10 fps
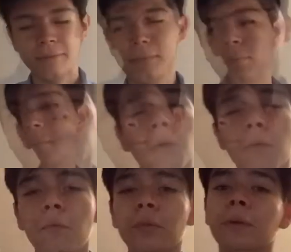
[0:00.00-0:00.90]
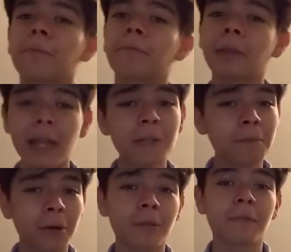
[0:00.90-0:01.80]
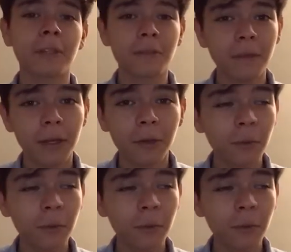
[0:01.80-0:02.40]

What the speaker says: So for the last part of this video,